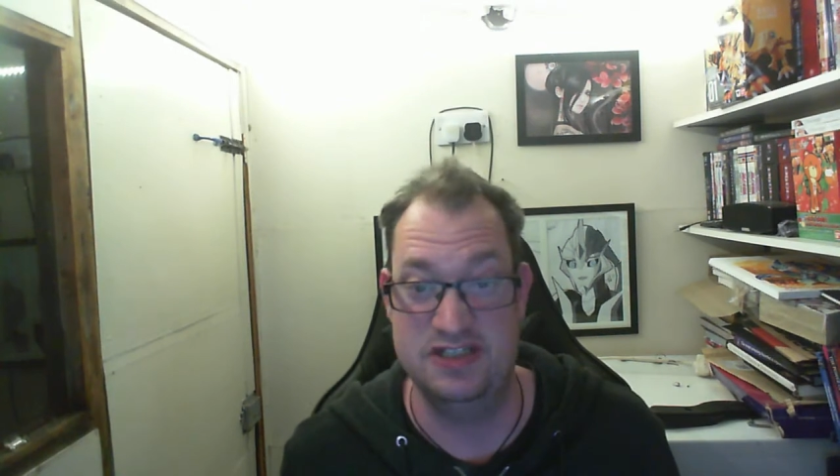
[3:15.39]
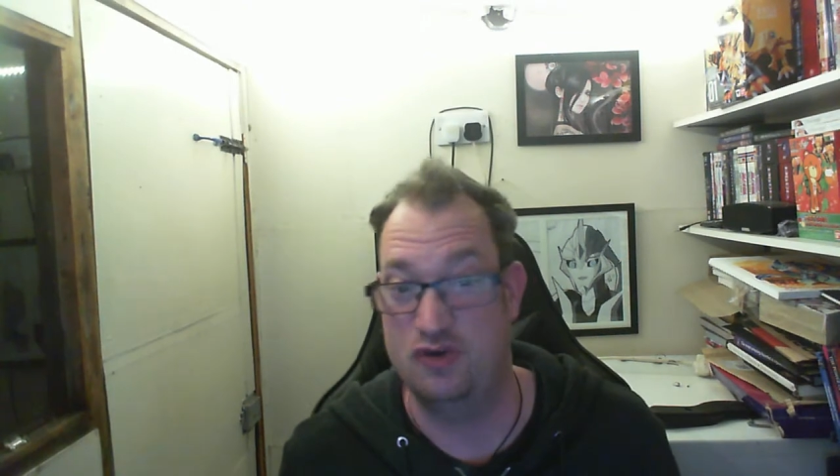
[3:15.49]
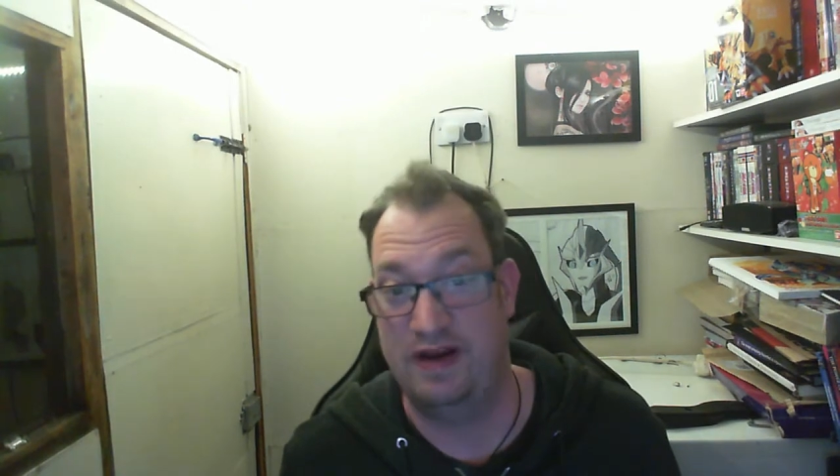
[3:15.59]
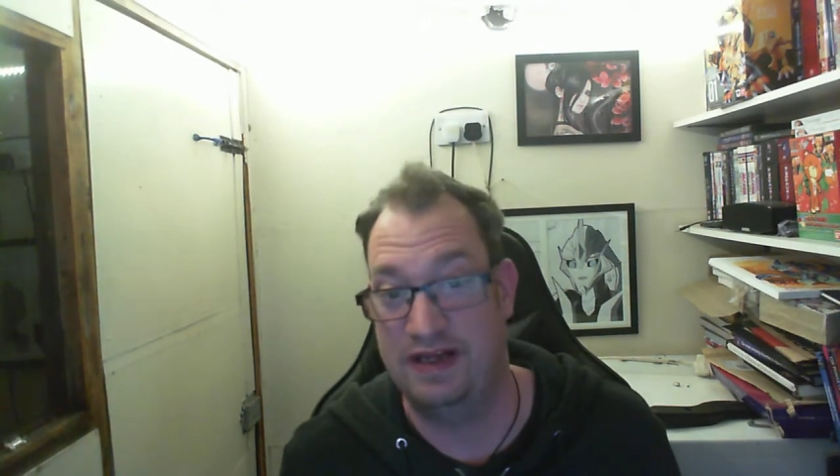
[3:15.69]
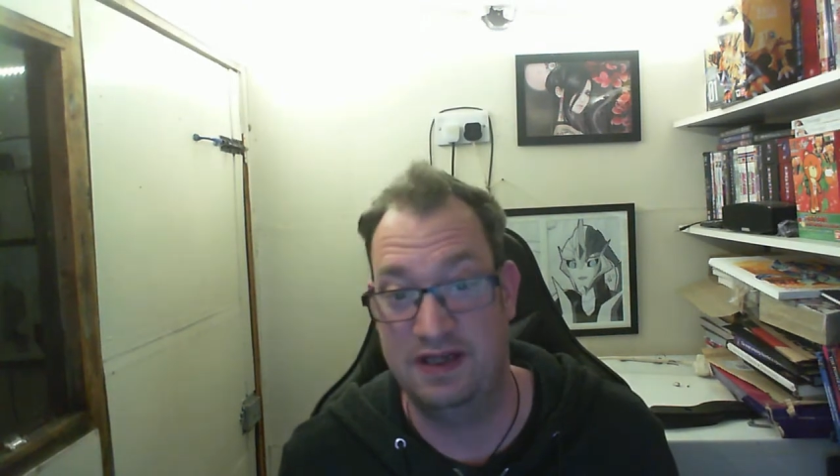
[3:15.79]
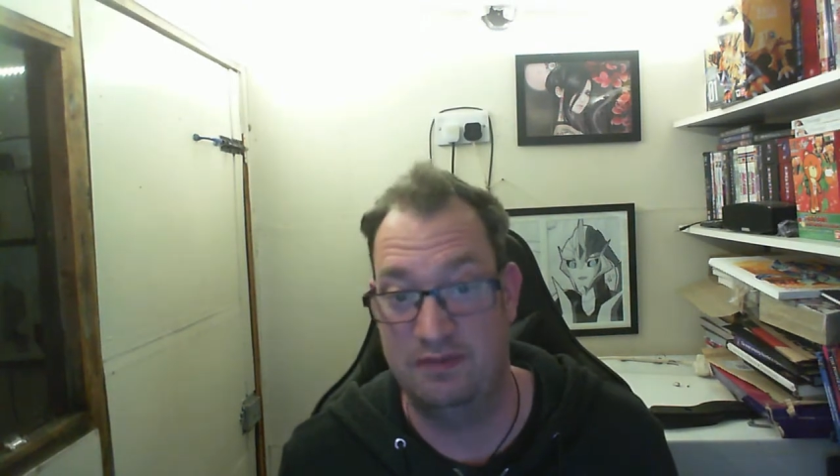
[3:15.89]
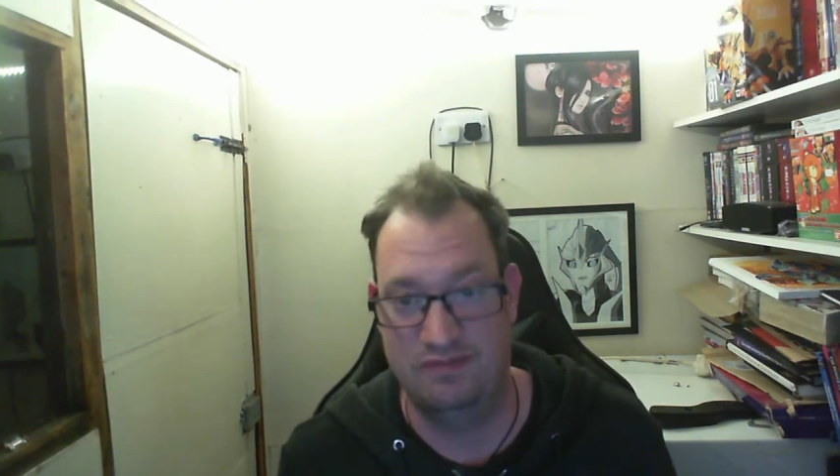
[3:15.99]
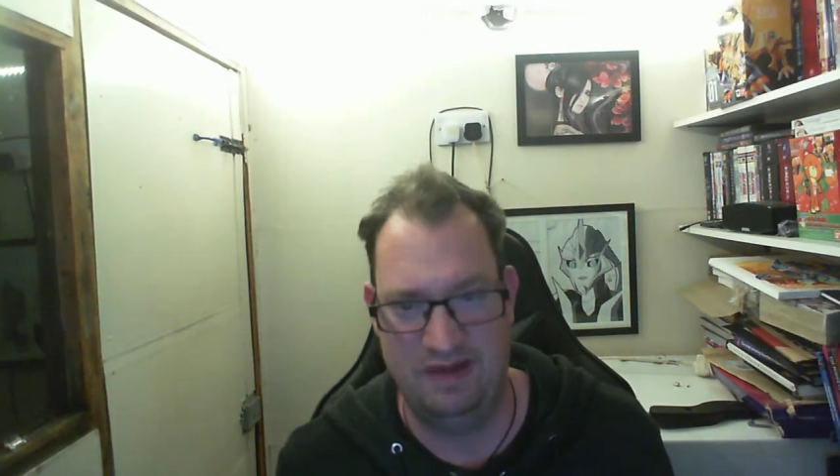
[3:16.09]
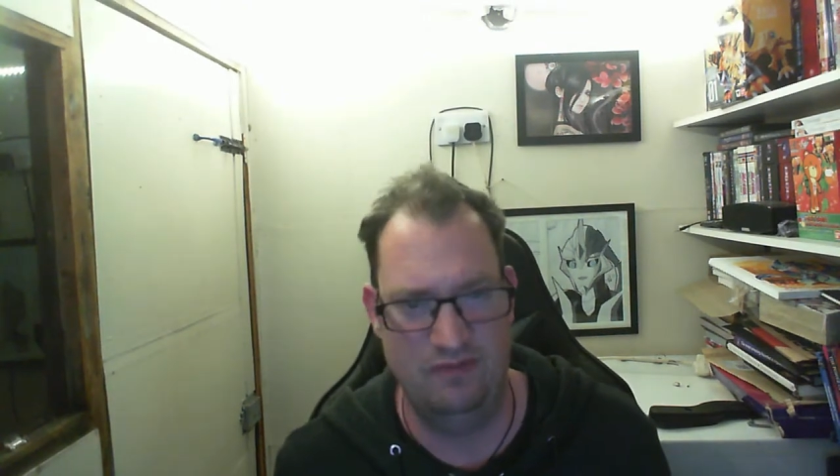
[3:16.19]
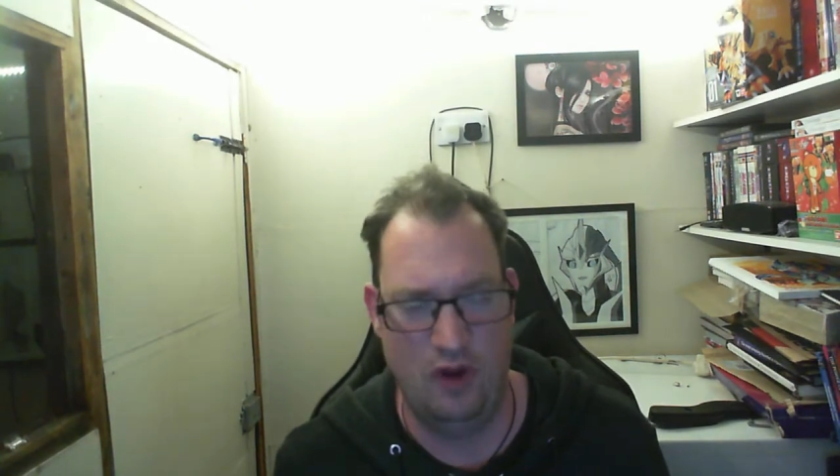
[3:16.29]
drink.
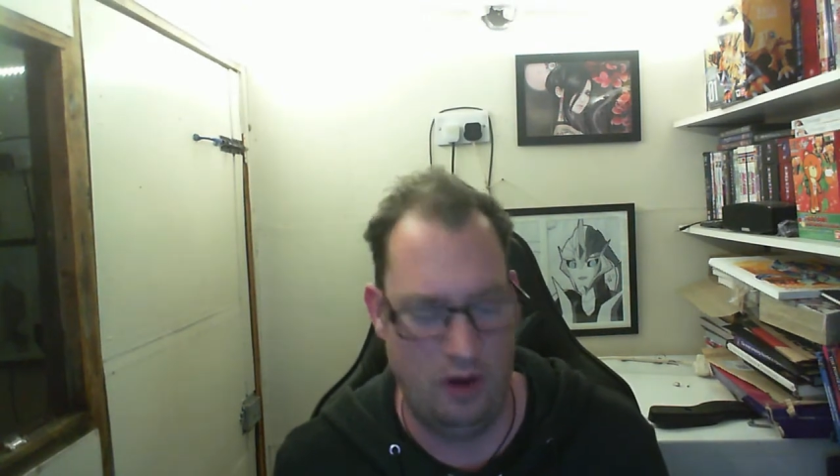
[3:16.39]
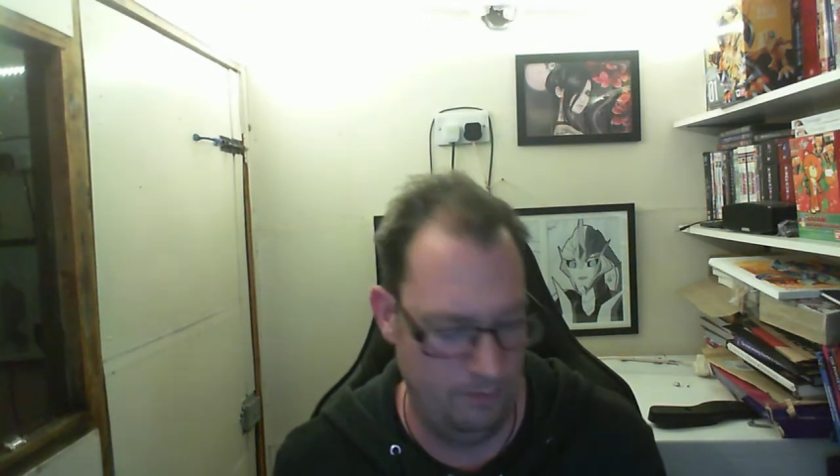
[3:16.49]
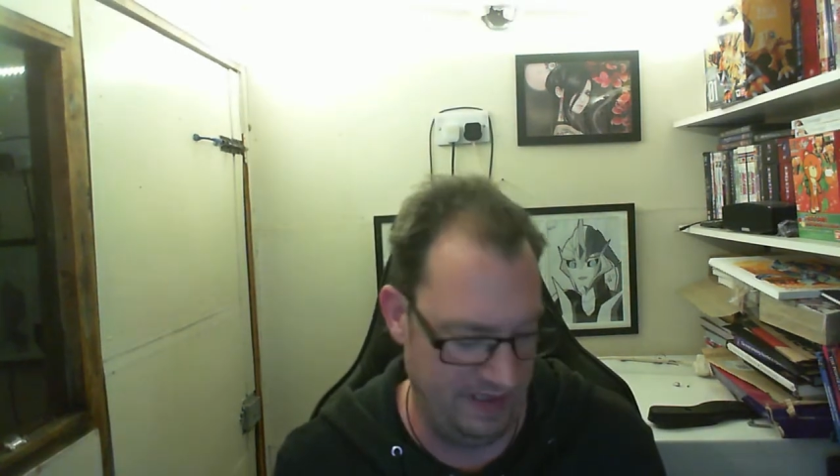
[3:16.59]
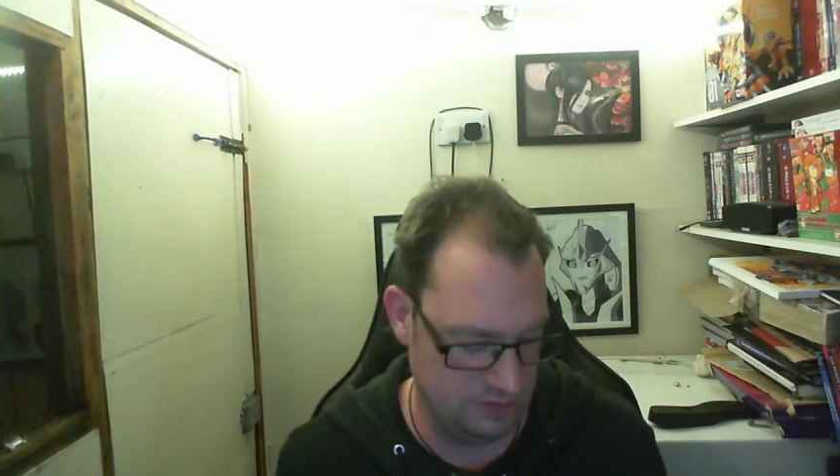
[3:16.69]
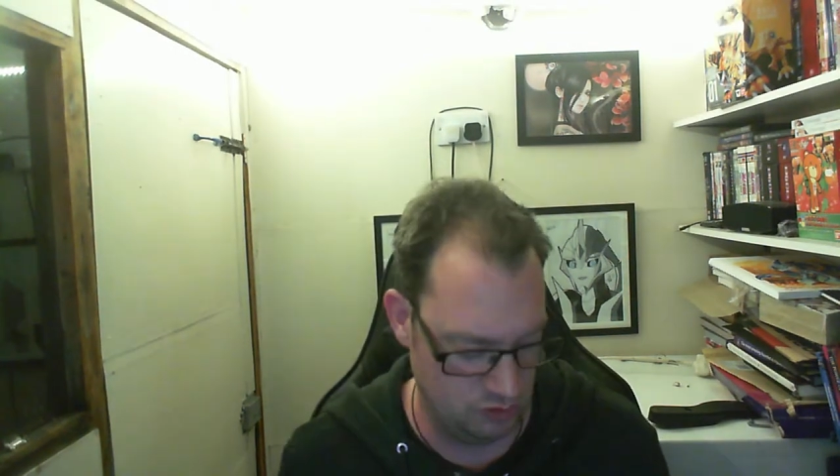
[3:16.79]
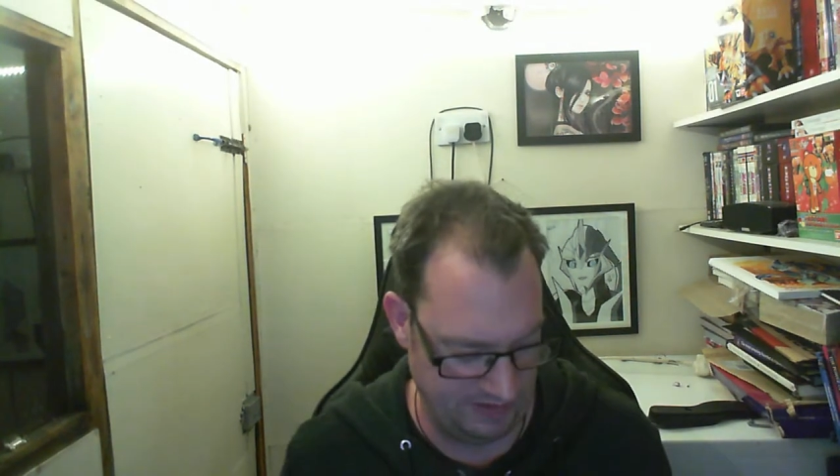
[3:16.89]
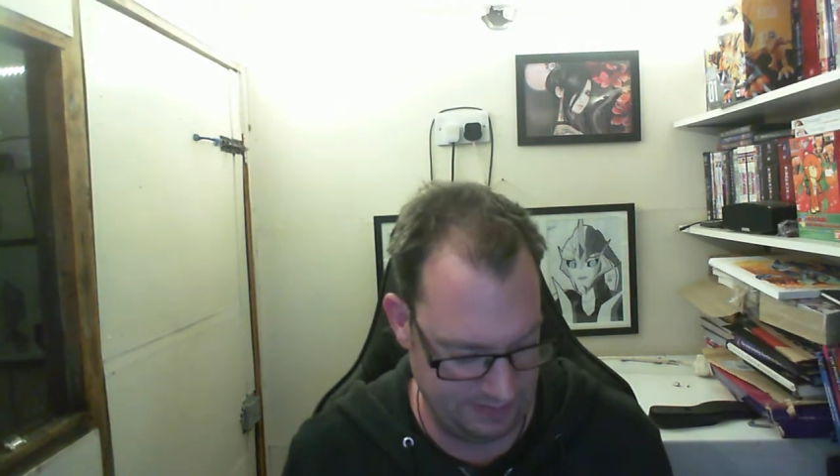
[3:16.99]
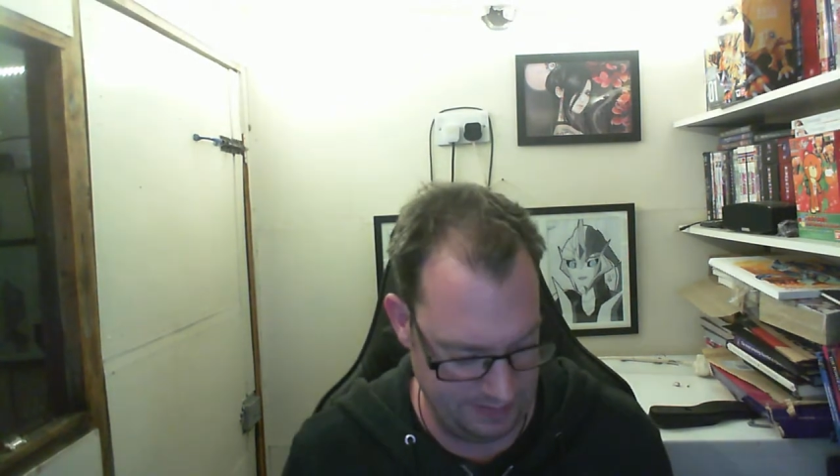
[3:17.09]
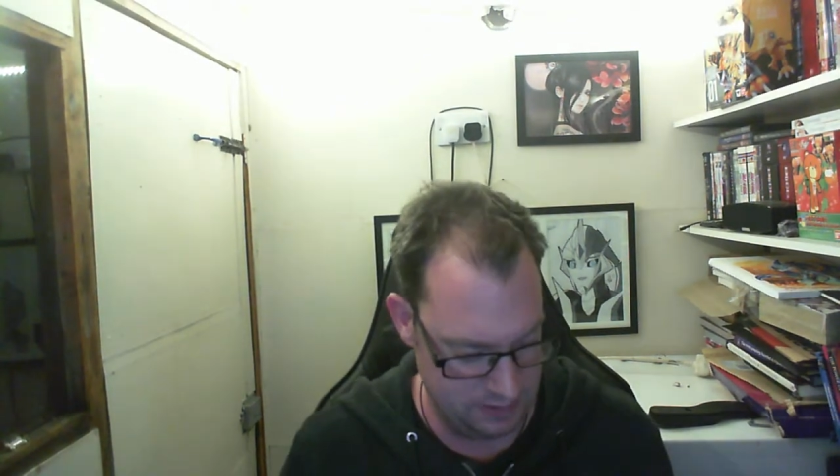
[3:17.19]
I'm not a big drinker,